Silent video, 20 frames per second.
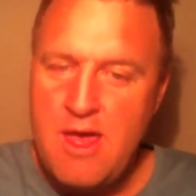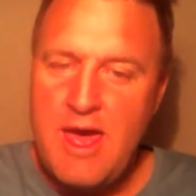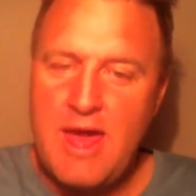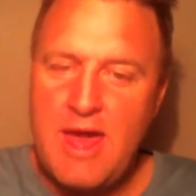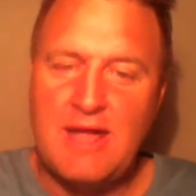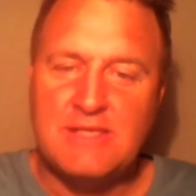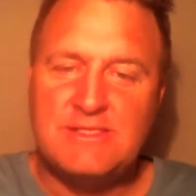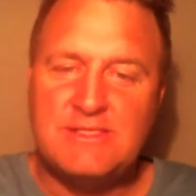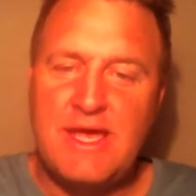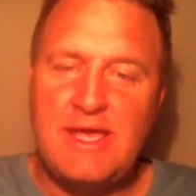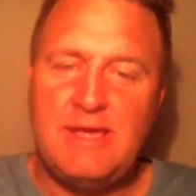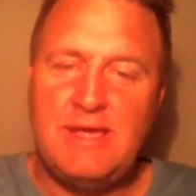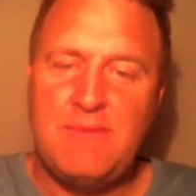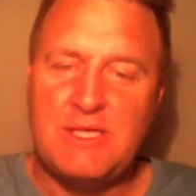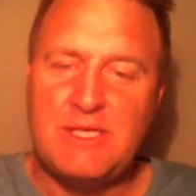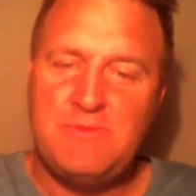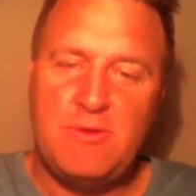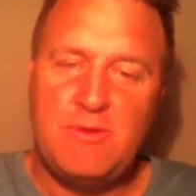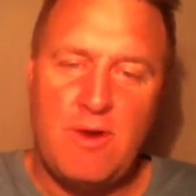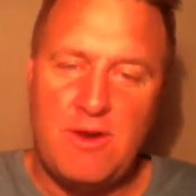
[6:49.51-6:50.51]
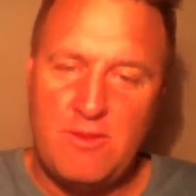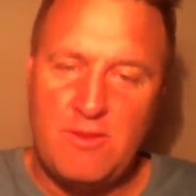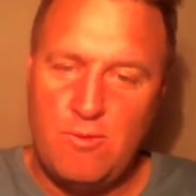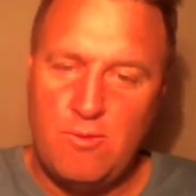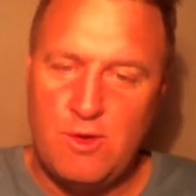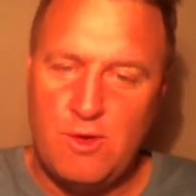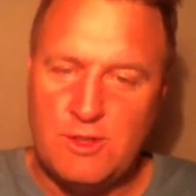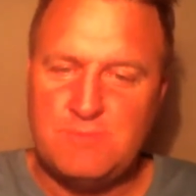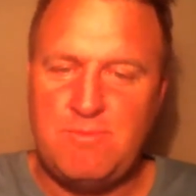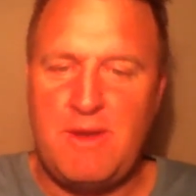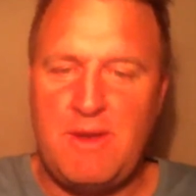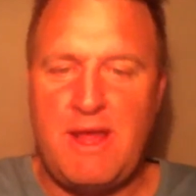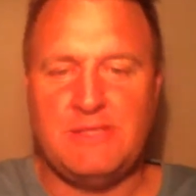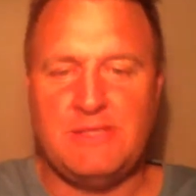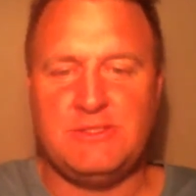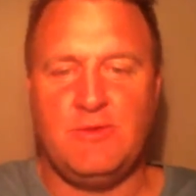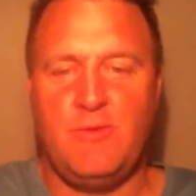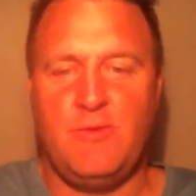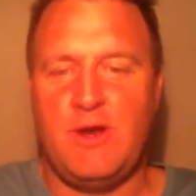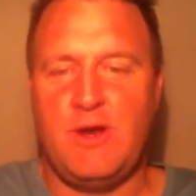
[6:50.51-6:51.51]
And I say he must be one of the worst
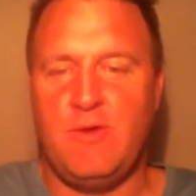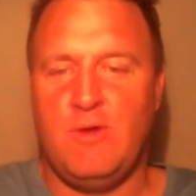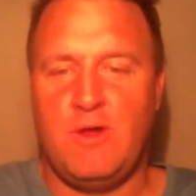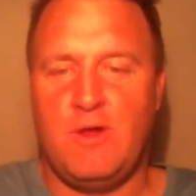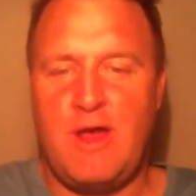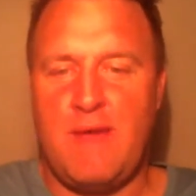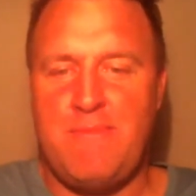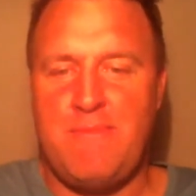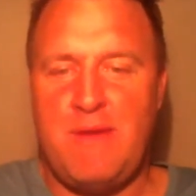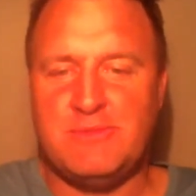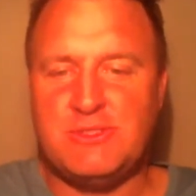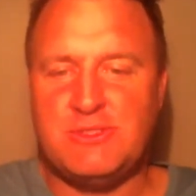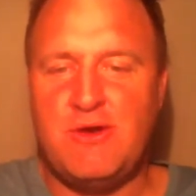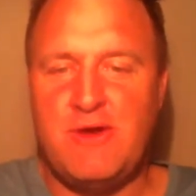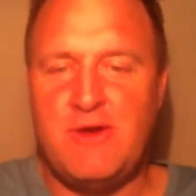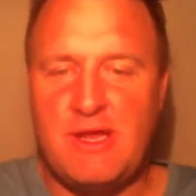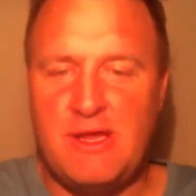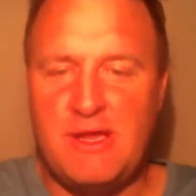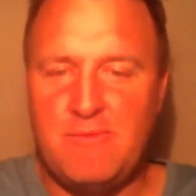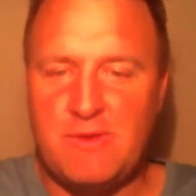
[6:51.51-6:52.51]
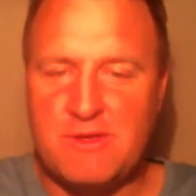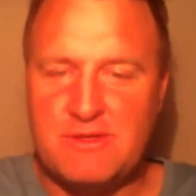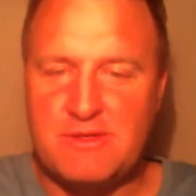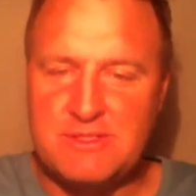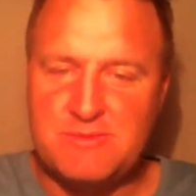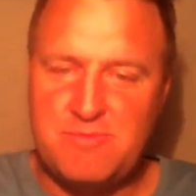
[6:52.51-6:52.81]
players to win a World Cup. I'm sorry, he was just